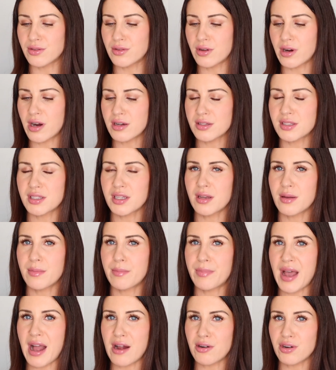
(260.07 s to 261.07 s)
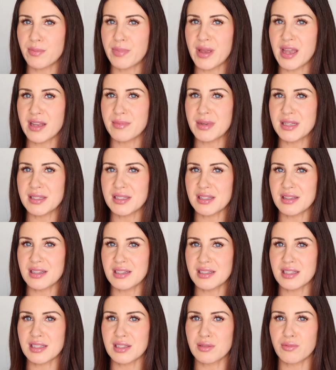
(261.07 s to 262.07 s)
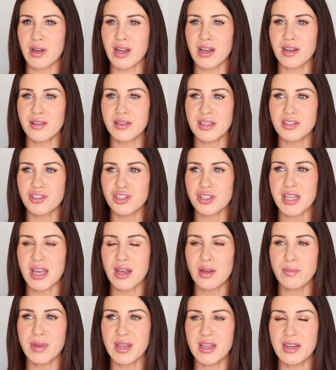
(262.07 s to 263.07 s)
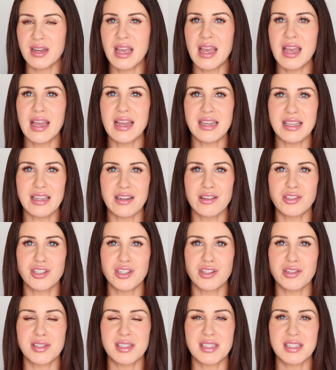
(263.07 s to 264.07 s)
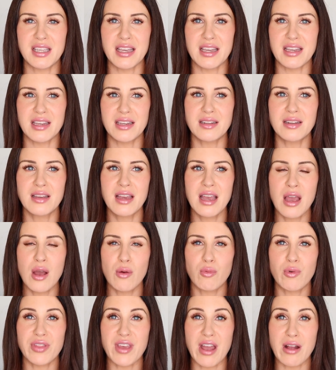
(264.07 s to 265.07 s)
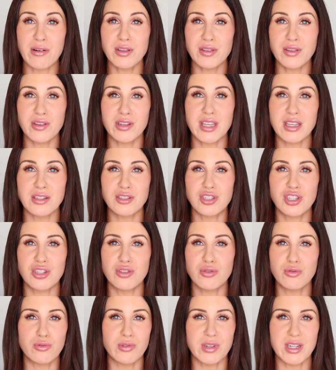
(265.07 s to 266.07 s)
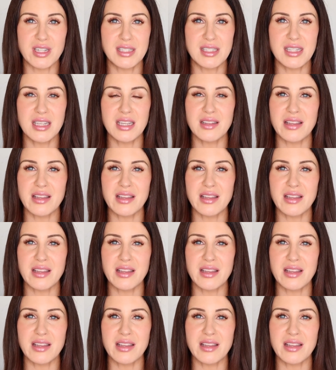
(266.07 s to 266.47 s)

There are some powder pigments in this as well that just help it adhere to your skin without it looking too greasy.